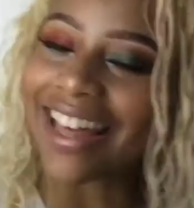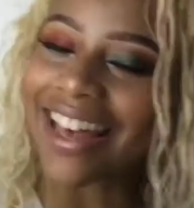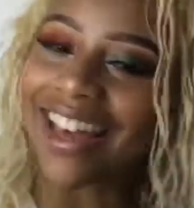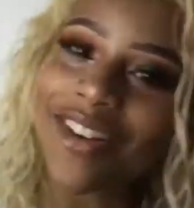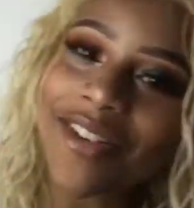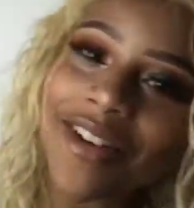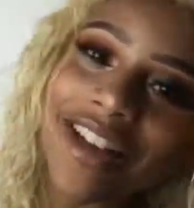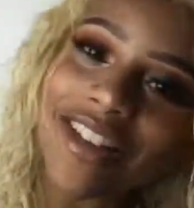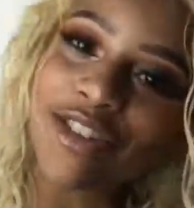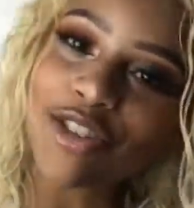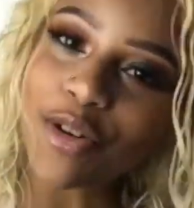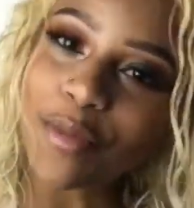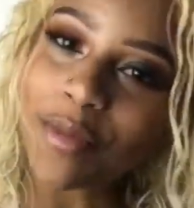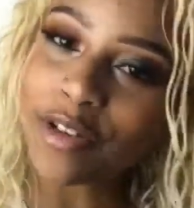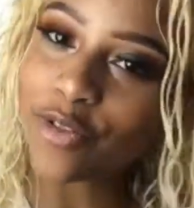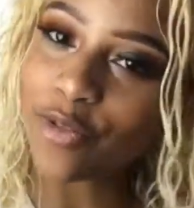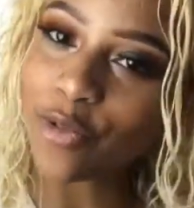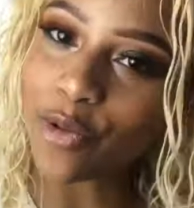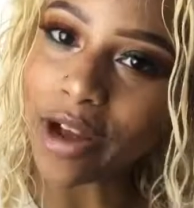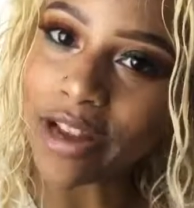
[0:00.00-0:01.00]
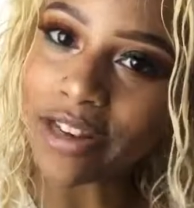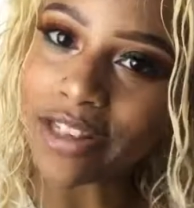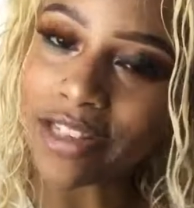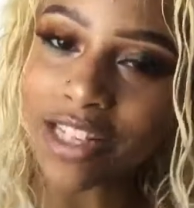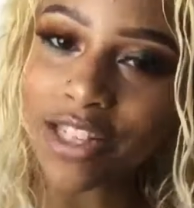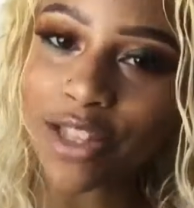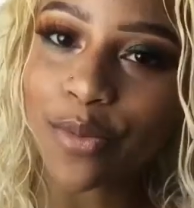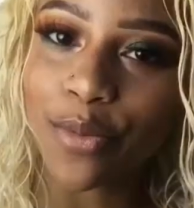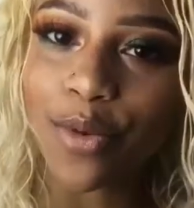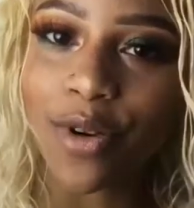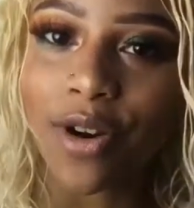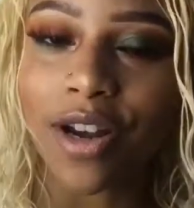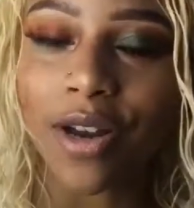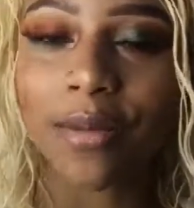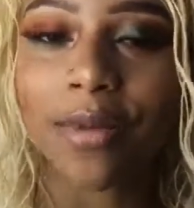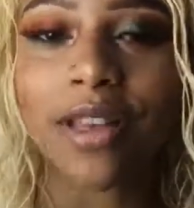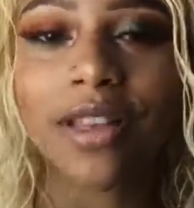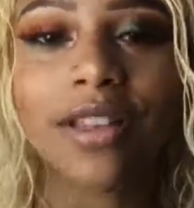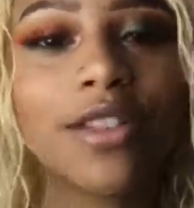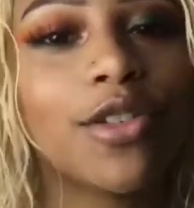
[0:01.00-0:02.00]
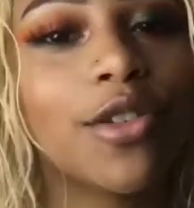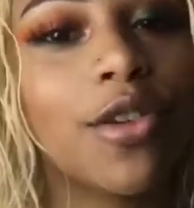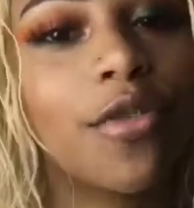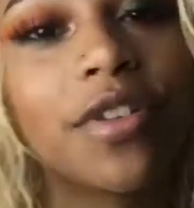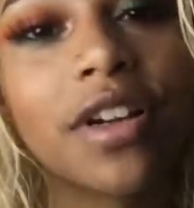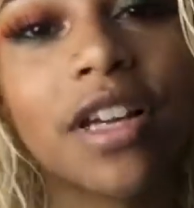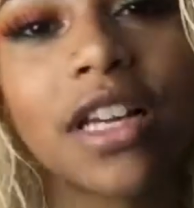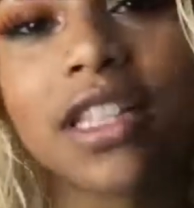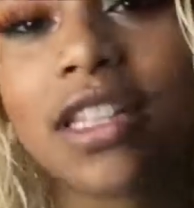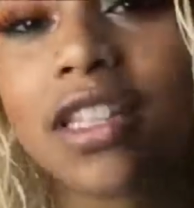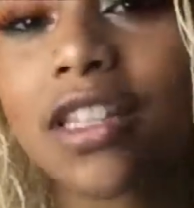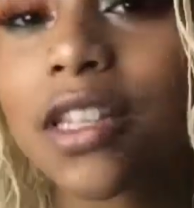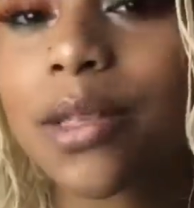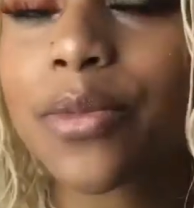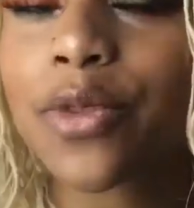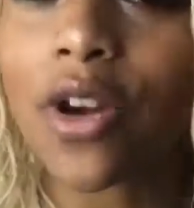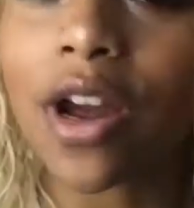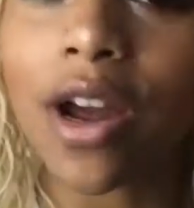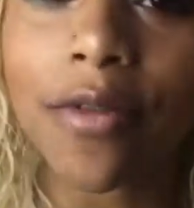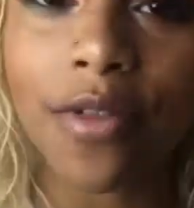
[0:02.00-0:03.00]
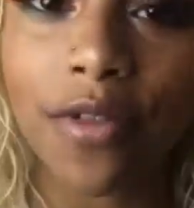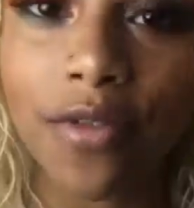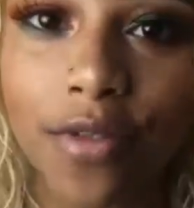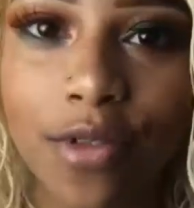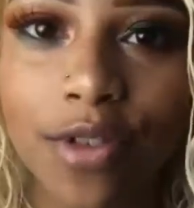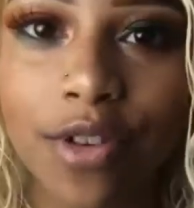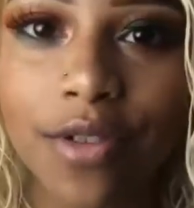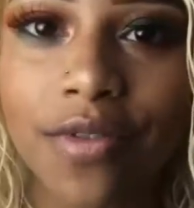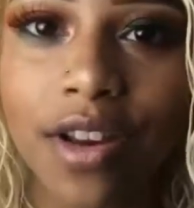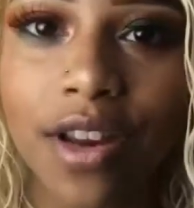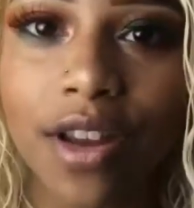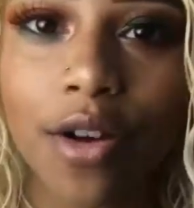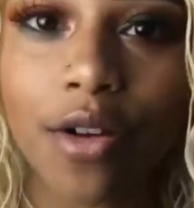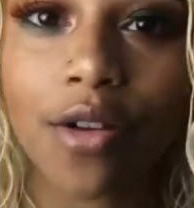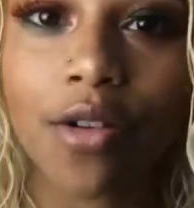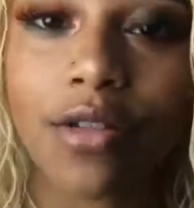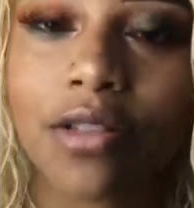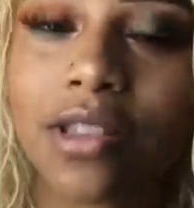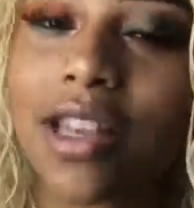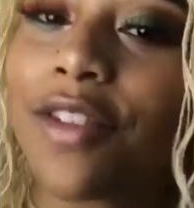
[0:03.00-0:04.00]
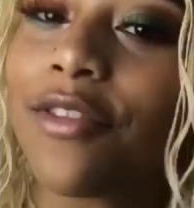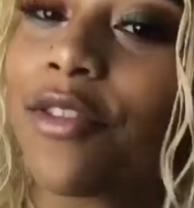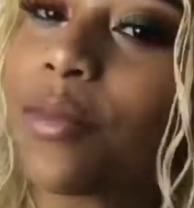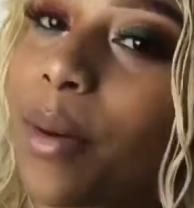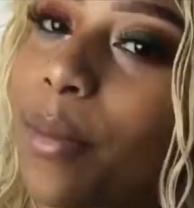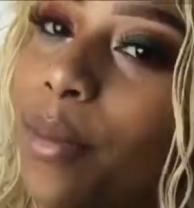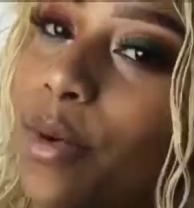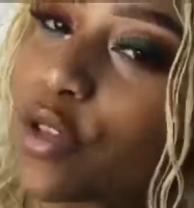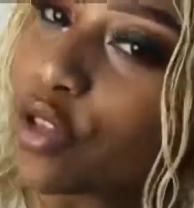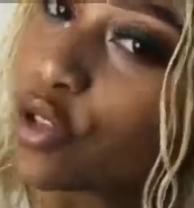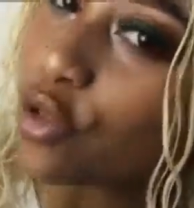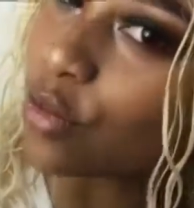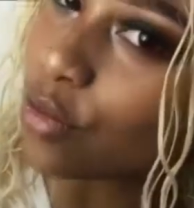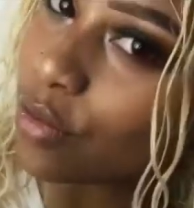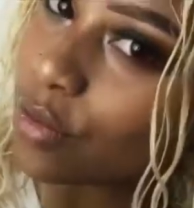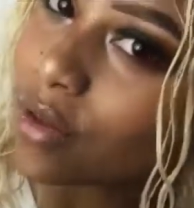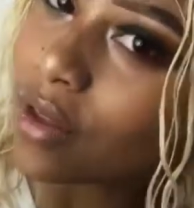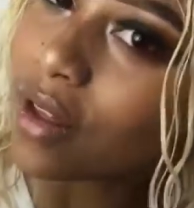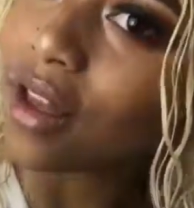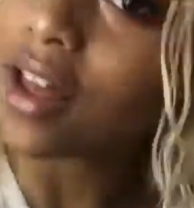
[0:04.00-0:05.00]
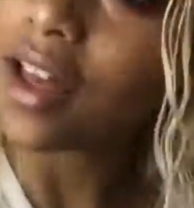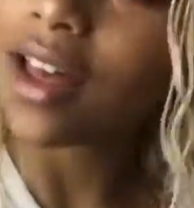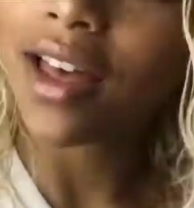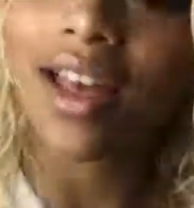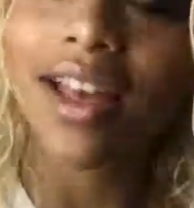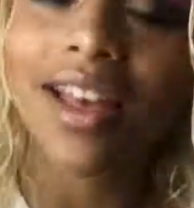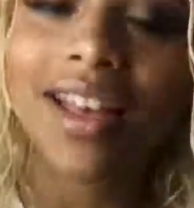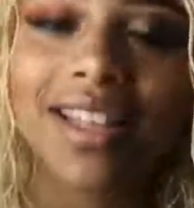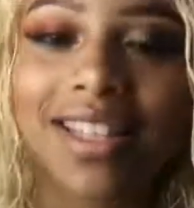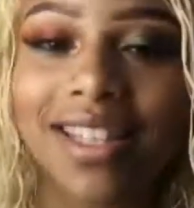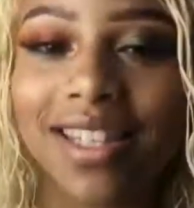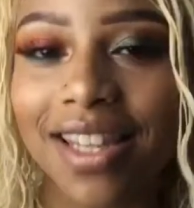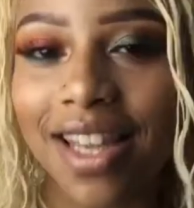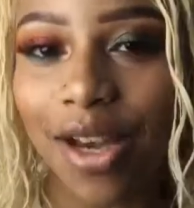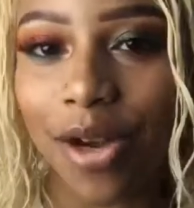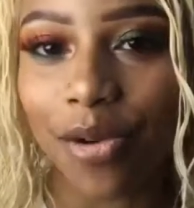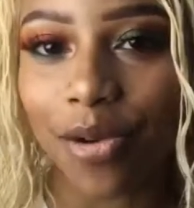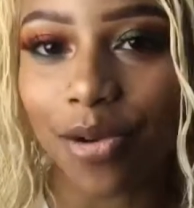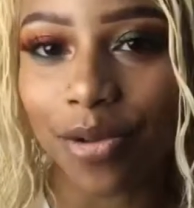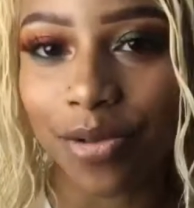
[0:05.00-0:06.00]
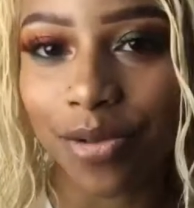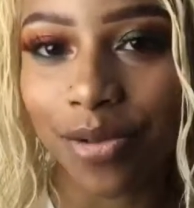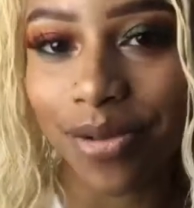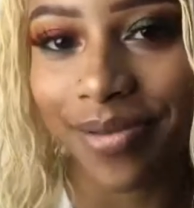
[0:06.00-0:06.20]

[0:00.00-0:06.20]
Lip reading: Thank you guys so much for watching and supporting me. Don't forget to subscribe for future videos, and remember to stay gold.